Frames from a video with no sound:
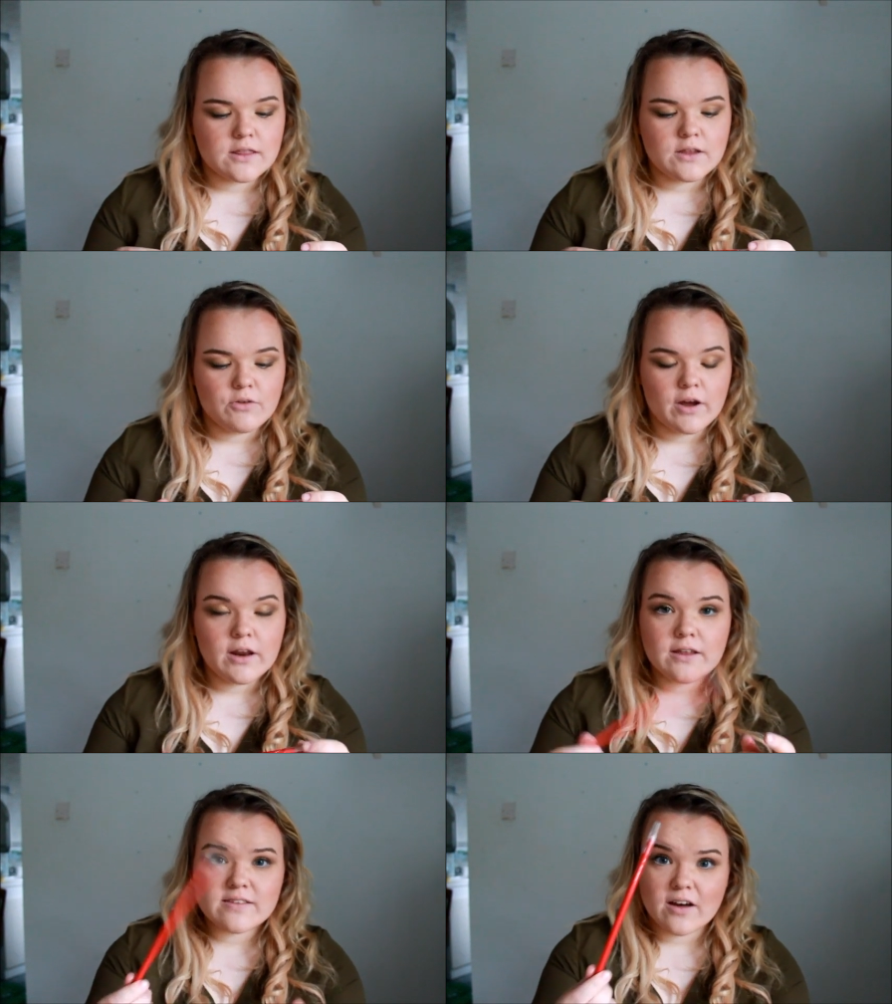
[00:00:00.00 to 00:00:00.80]
The
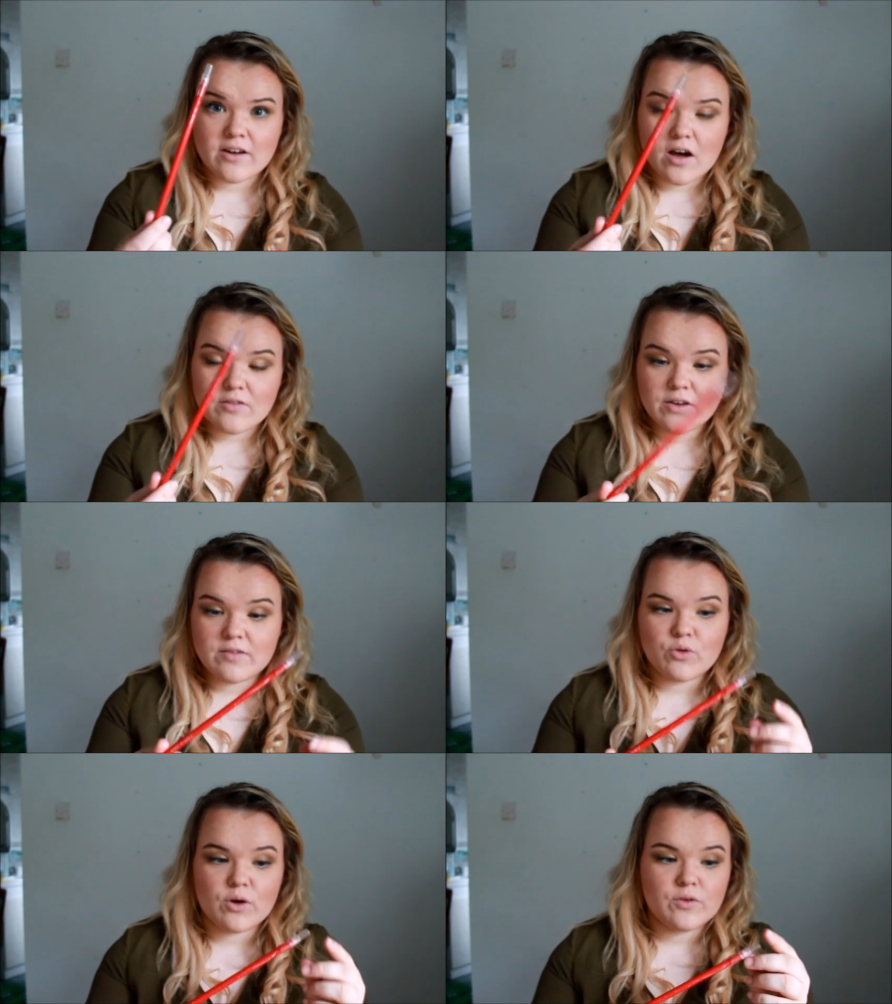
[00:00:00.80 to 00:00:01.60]
writing has gone off it,
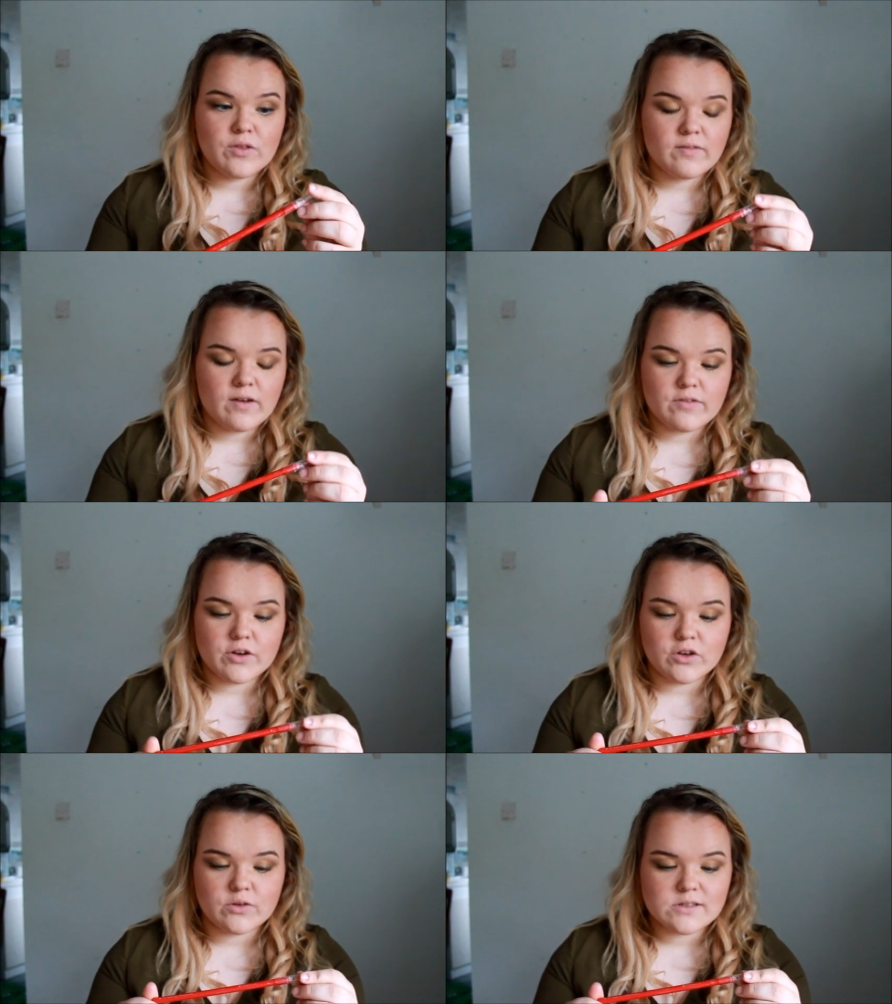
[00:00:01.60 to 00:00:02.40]
even though I don't think I've ever
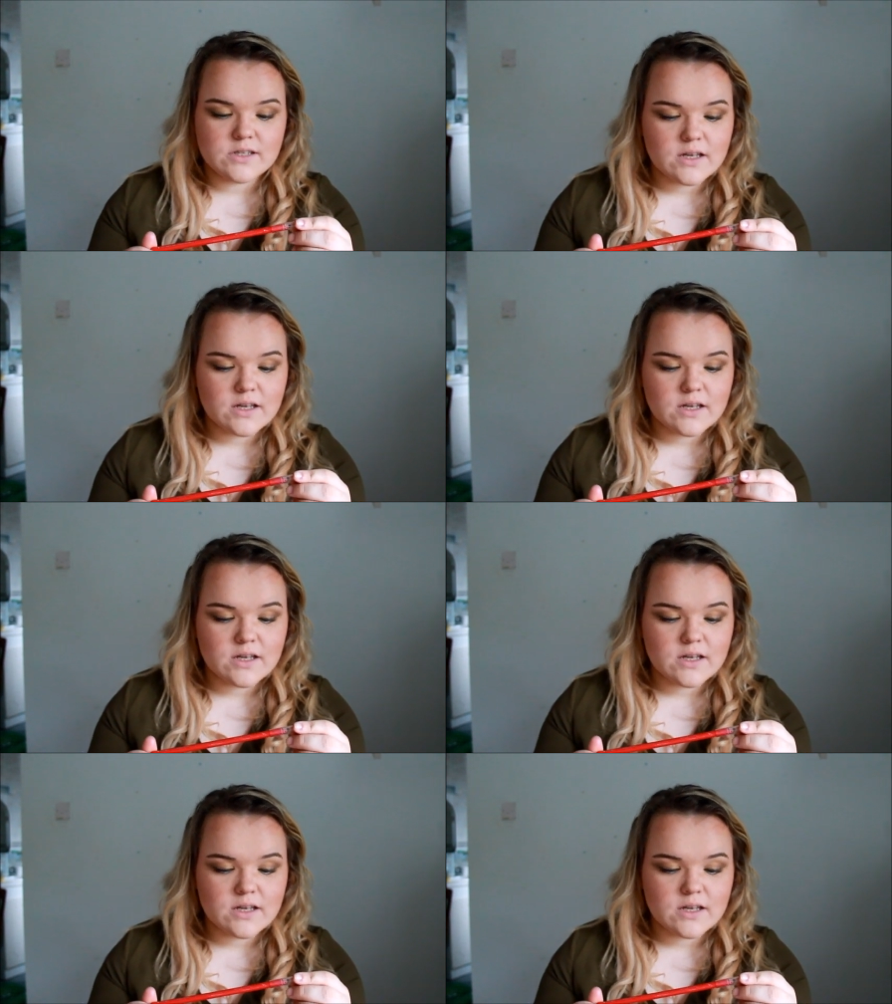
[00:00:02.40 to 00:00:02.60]
used